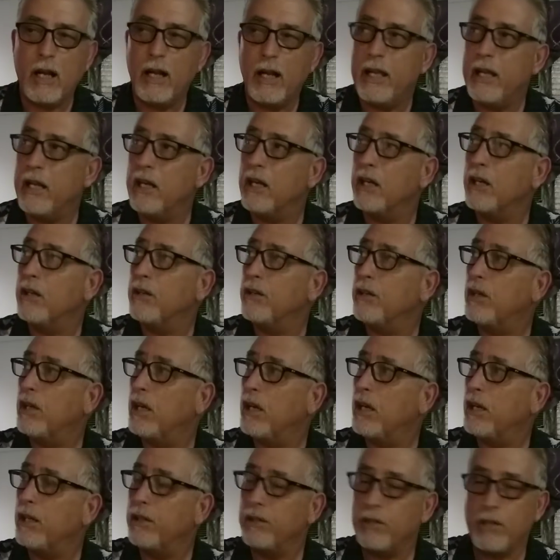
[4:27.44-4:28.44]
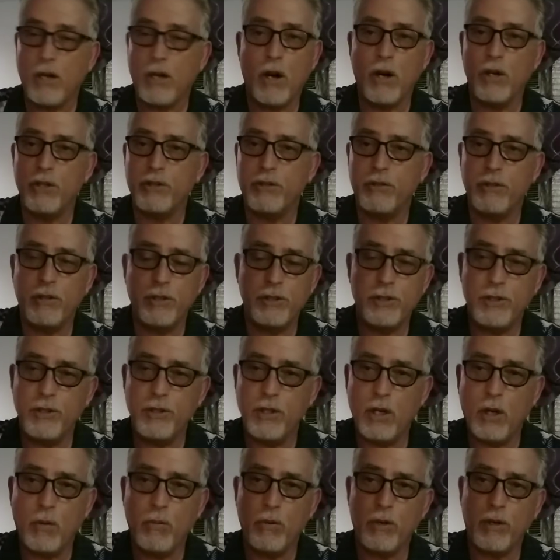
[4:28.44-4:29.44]
Here, cars, as you
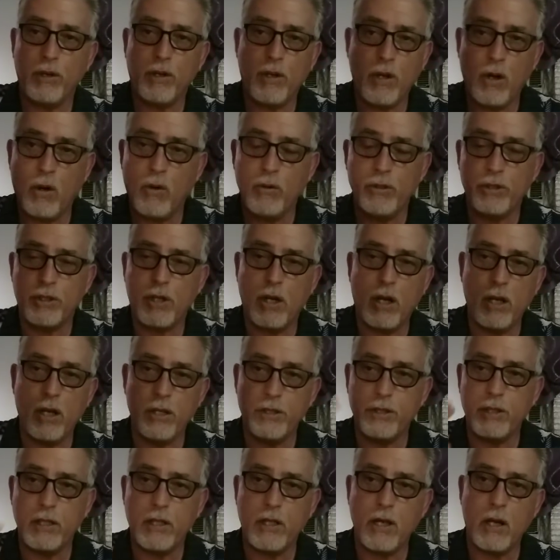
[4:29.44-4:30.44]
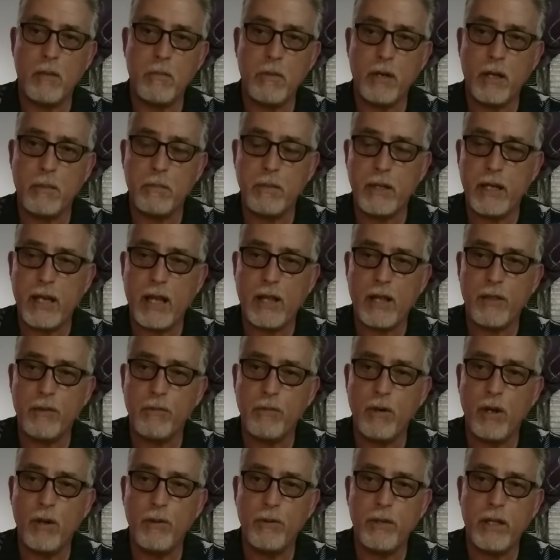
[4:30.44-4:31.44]
know, we're always constantly coming up and down the
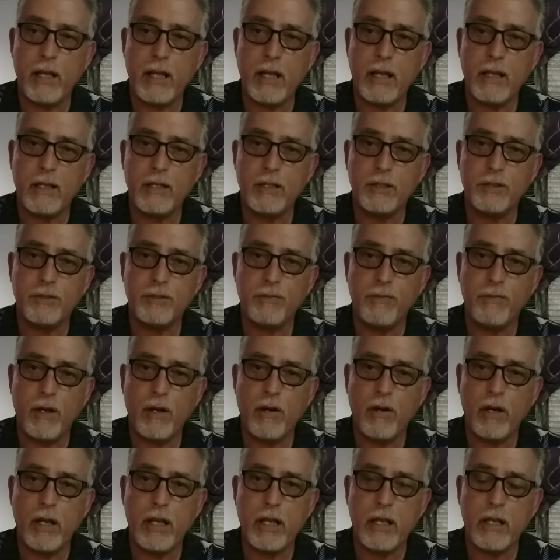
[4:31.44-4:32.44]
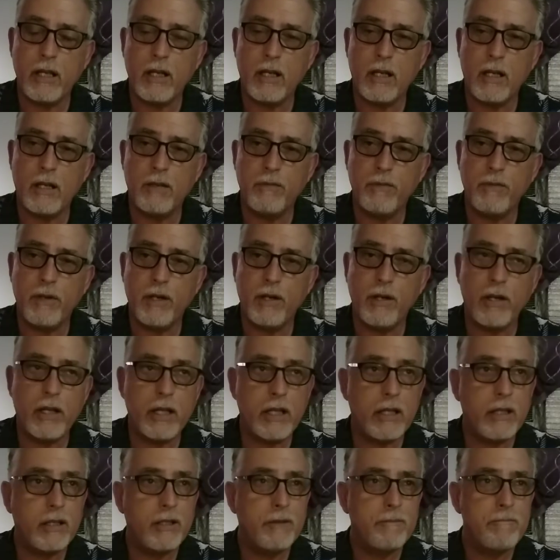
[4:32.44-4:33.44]
road, and it's very,
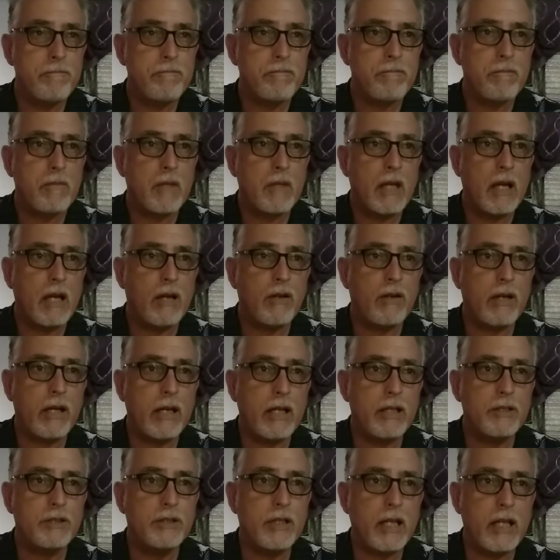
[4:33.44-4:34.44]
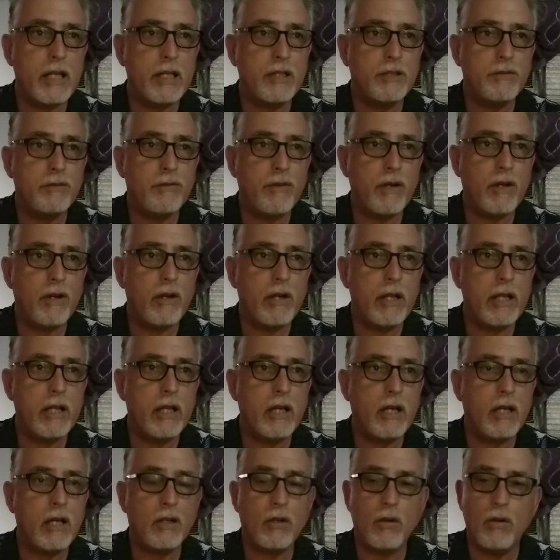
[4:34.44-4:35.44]
how can I say, it's
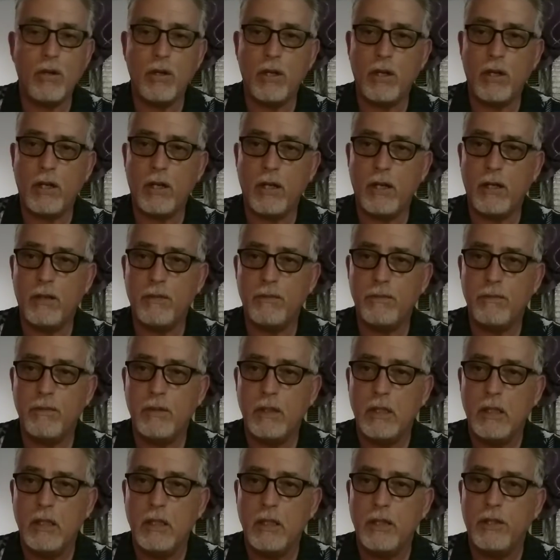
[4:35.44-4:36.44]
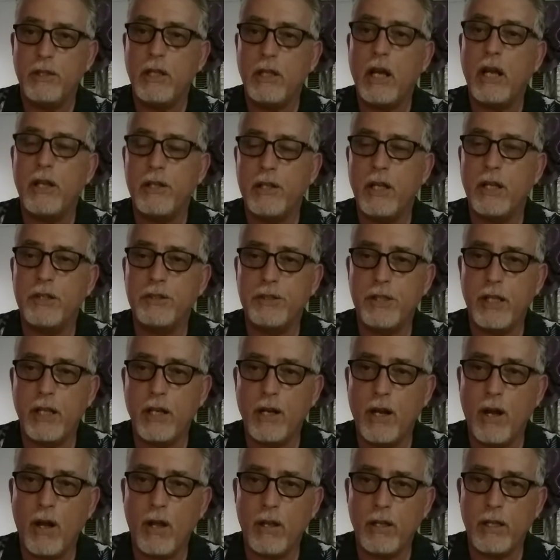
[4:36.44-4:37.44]
very not dusty
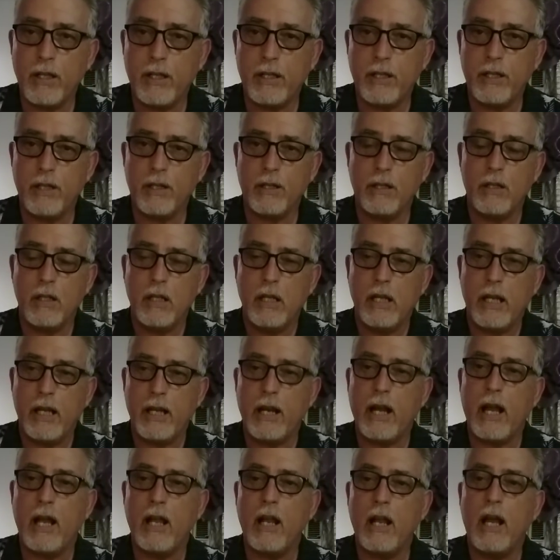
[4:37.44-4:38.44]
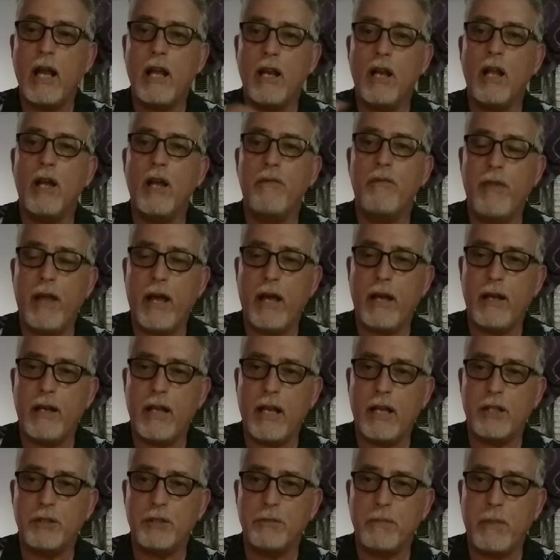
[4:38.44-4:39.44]
at all in here. And I love that
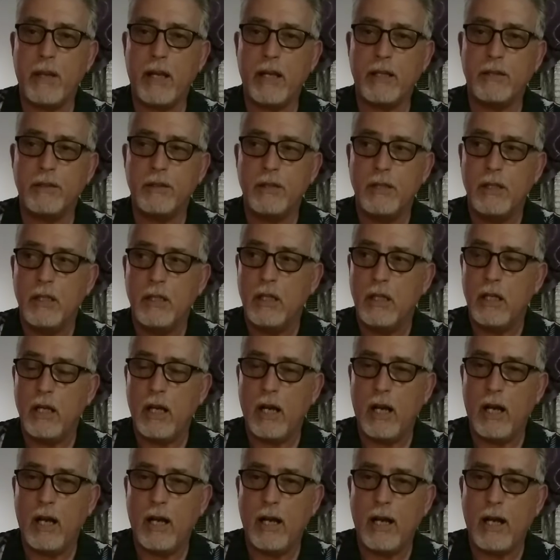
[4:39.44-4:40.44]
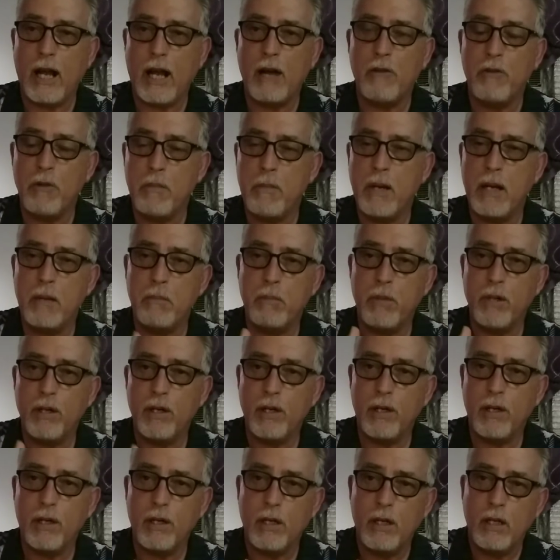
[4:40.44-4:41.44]
aspect. I
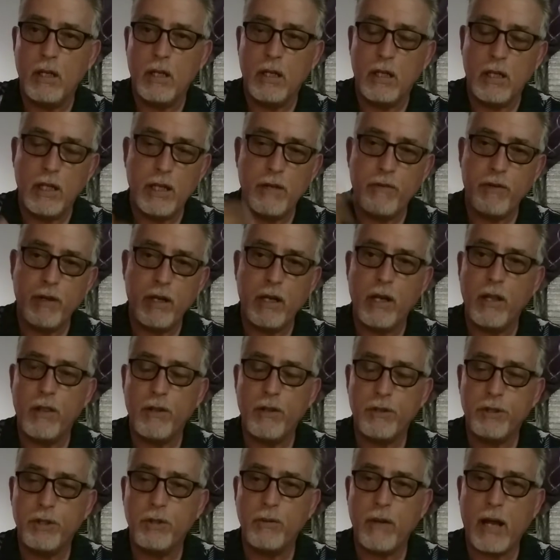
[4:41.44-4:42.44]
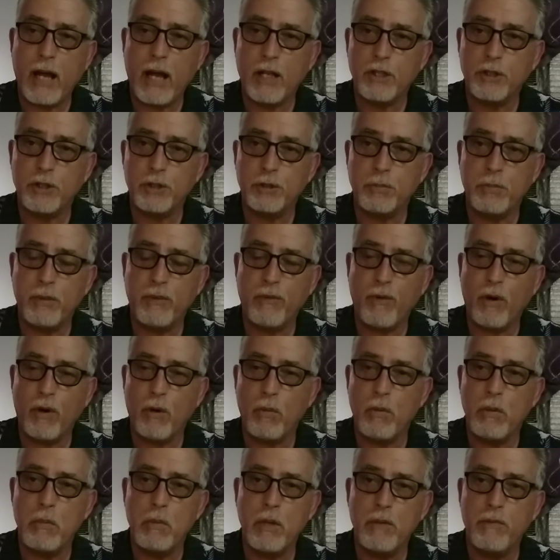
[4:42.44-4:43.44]
remember living in other two houses before
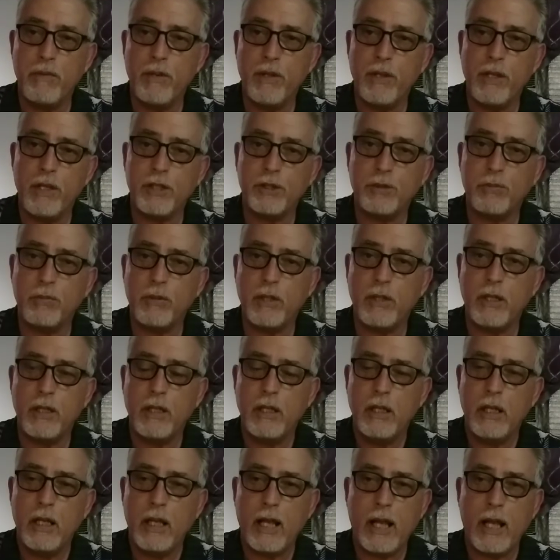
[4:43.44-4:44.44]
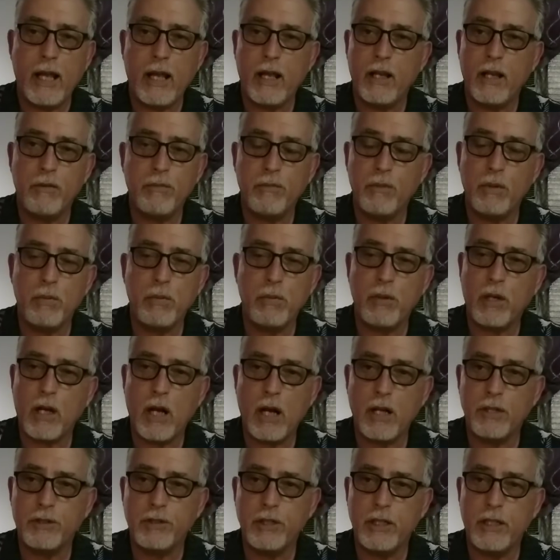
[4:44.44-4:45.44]
we moved to this one, and we were
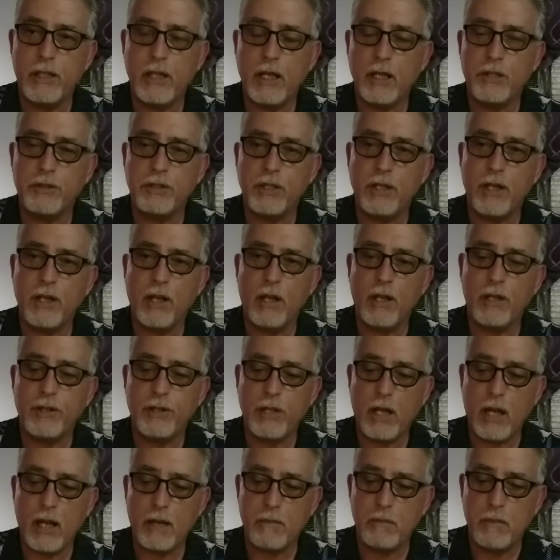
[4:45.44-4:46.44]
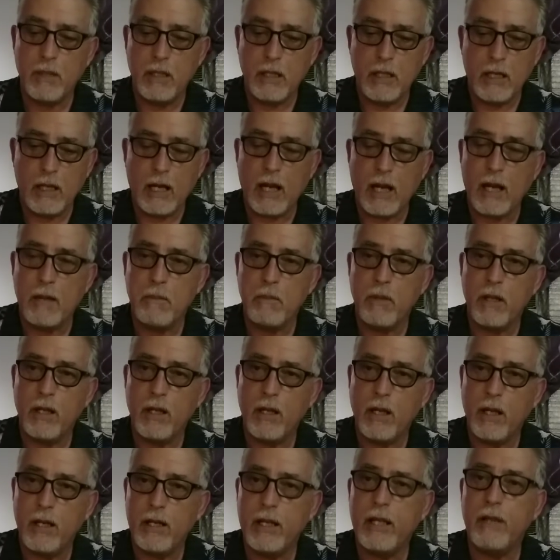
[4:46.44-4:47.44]
constantly dusting all the time. I'm
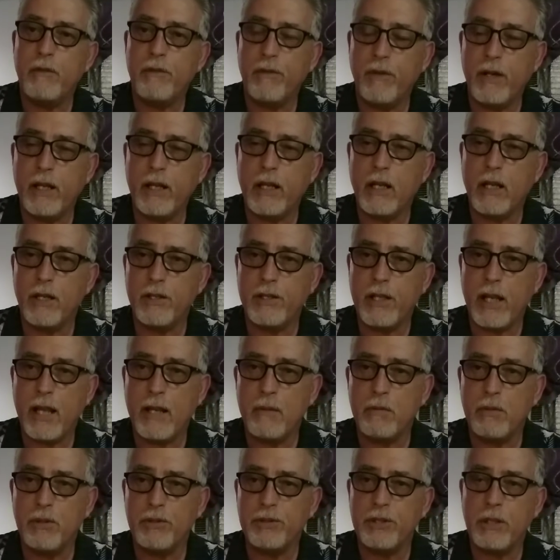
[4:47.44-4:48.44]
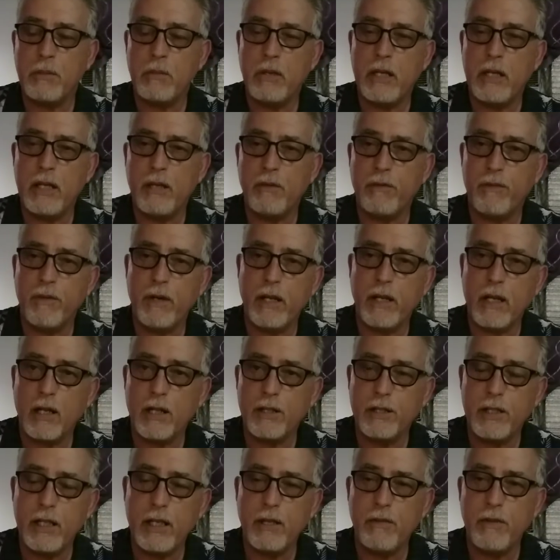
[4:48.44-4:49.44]
a neat freak on tables. I'm a neat freak
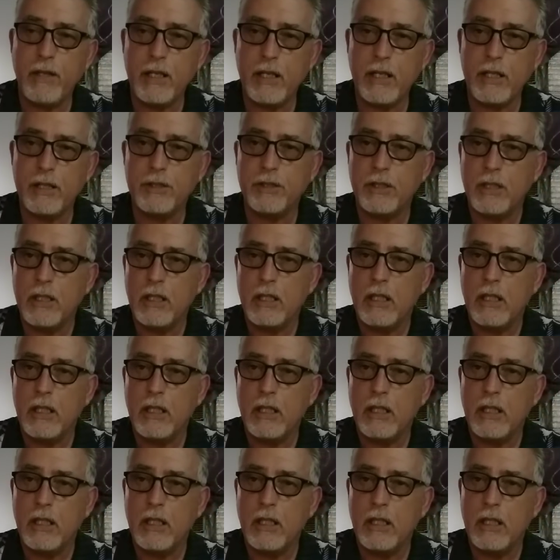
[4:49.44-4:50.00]
on TVs.